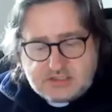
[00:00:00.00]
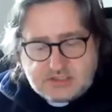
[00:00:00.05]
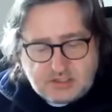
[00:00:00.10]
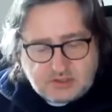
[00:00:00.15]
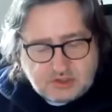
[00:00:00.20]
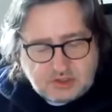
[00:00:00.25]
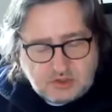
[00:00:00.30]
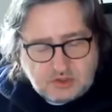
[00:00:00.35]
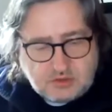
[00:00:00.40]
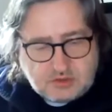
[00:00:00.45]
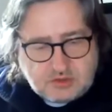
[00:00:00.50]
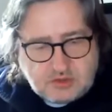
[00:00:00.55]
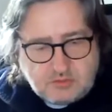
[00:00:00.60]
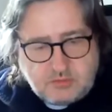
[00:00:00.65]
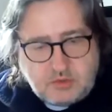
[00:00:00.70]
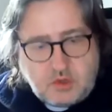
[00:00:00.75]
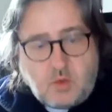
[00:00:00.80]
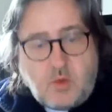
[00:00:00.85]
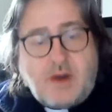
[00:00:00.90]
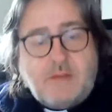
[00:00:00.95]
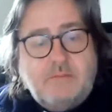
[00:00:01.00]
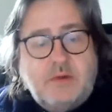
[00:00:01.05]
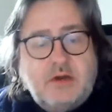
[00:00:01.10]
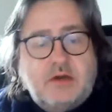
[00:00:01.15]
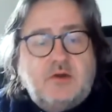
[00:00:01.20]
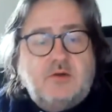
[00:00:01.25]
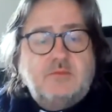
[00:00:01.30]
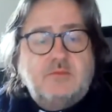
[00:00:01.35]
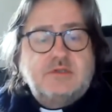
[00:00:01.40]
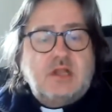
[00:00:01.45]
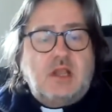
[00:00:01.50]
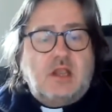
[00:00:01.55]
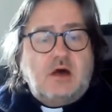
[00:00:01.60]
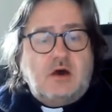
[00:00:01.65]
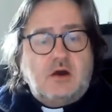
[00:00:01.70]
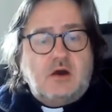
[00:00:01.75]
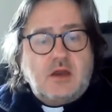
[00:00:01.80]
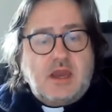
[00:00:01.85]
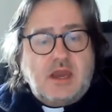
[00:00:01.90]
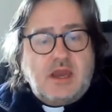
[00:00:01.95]
so Chumbawamba comes
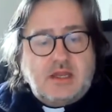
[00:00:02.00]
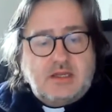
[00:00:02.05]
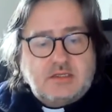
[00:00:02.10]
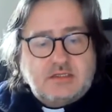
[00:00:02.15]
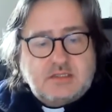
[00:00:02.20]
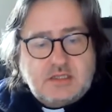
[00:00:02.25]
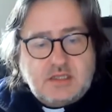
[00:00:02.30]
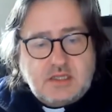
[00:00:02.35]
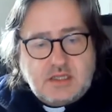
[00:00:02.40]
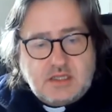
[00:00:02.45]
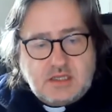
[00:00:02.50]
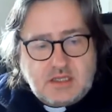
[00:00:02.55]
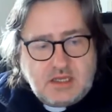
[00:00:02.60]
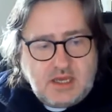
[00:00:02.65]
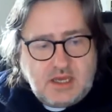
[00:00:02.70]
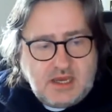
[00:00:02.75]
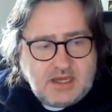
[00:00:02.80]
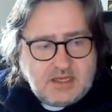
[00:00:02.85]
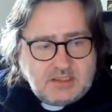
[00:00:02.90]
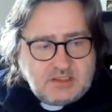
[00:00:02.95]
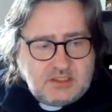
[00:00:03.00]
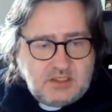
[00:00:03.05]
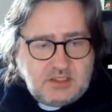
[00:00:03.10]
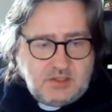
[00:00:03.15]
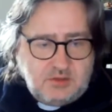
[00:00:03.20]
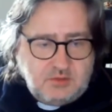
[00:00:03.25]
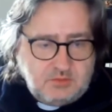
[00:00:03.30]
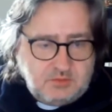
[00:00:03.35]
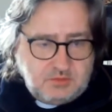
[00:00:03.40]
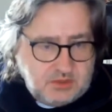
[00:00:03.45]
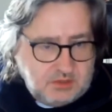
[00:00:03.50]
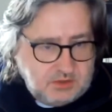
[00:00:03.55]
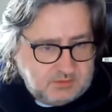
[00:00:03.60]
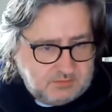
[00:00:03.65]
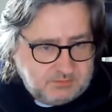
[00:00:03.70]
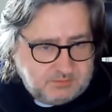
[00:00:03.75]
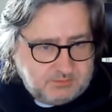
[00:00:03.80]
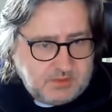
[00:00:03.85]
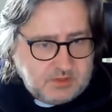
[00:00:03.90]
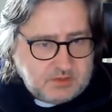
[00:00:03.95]
along, and you
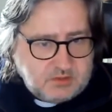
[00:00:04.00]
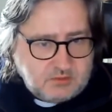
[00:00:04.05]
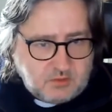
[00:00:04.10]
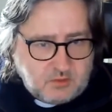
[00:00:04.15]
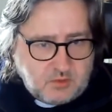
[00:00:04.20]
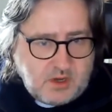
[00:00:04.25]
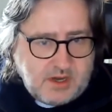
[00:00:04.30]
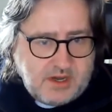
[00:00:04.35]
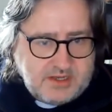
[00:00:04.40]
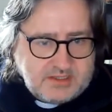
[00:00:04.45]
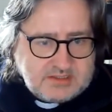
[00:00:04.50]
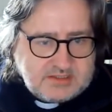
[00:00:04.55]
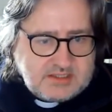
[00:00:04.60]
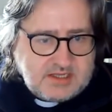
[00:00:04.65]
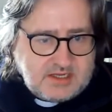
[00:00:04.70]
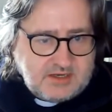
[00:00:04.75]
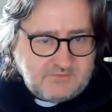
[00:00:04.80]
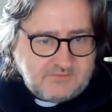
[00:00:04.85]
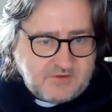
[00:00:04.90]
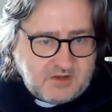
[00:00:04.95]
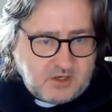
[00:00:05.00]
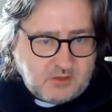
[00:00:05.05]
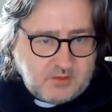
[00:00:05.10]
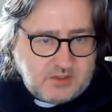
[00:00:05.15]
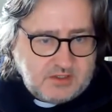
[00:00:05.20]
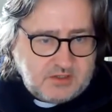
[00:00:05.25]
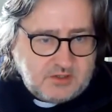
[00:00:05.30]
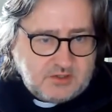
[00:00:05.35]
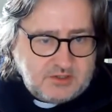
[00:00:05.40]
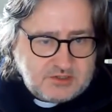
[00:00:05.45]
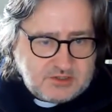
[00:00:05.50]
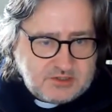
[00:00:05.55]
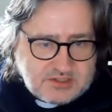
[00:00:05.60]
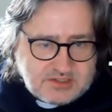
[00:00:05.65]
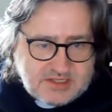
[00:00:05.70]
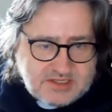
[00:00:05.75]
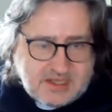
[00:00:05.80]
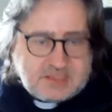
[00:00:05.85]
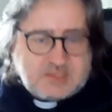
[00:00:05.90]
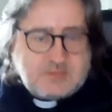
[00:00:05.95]
build up quite a steady following, don't you? Just tell